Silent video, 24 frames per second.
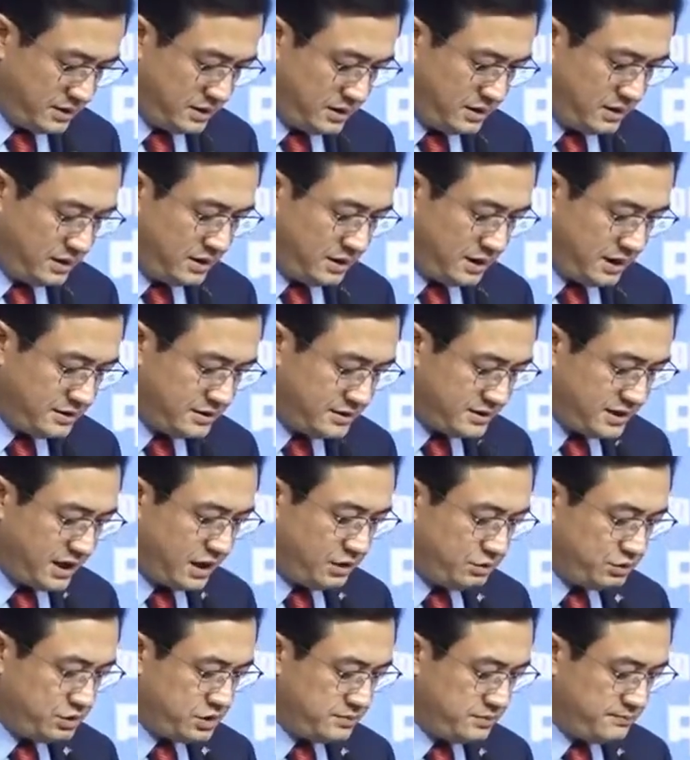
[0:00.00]
a
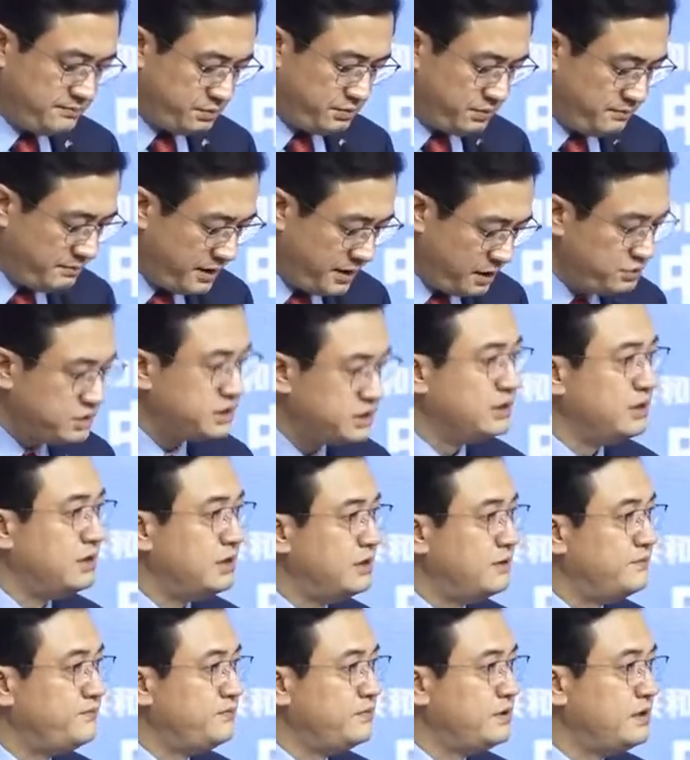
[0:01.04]
staunch promoter
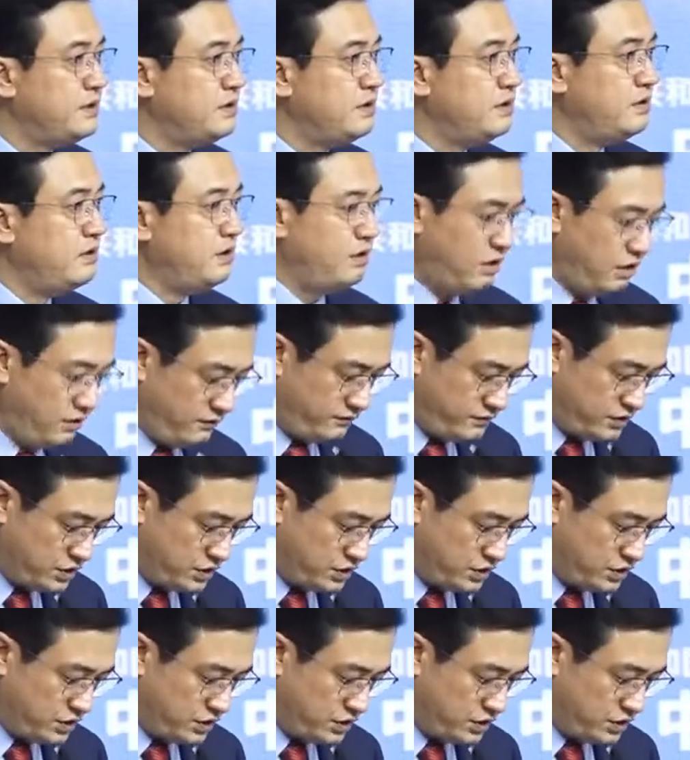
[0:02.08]
of